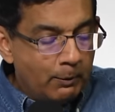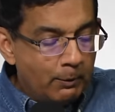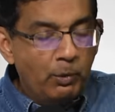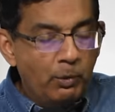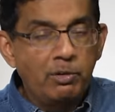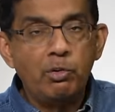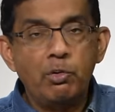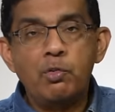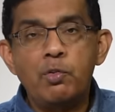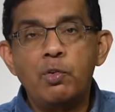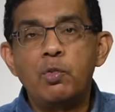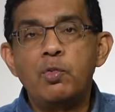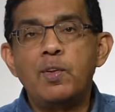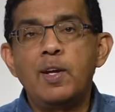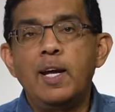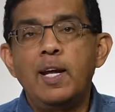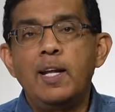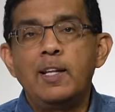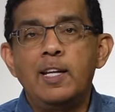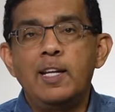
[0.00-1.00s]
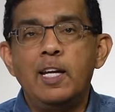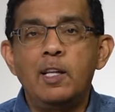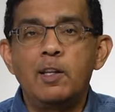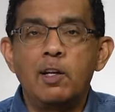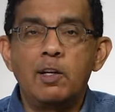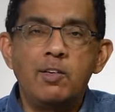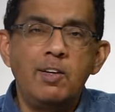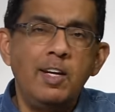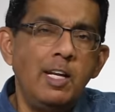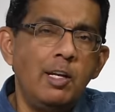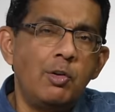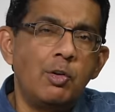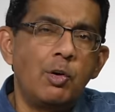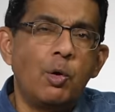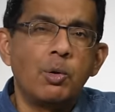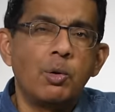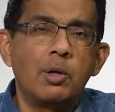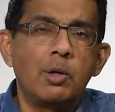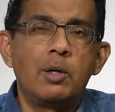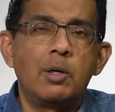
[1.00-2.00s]
which is to say the
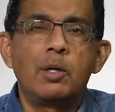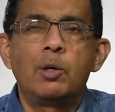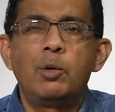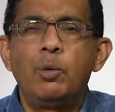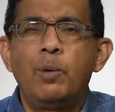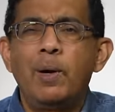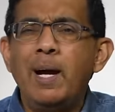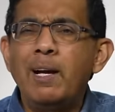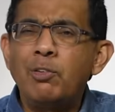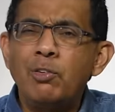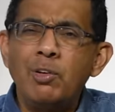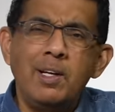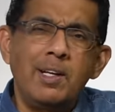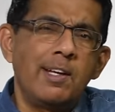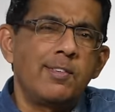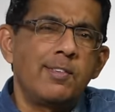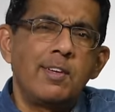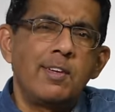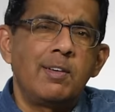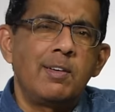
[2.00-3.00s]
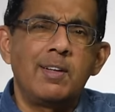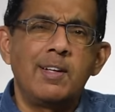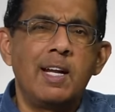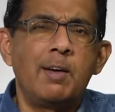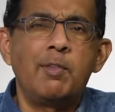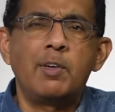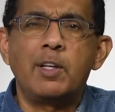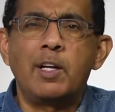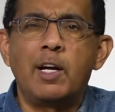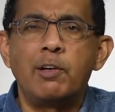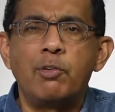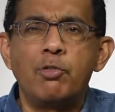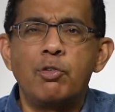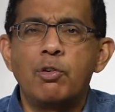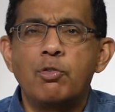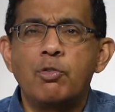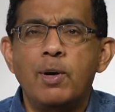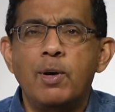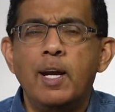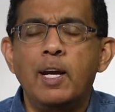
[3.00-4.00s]
teetotaler who actually doesn't never touched
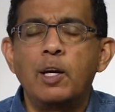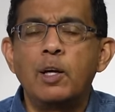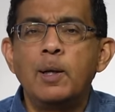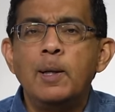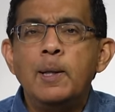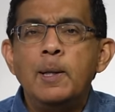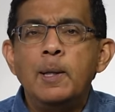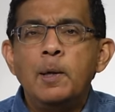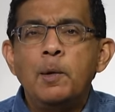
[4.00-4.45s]
a drink,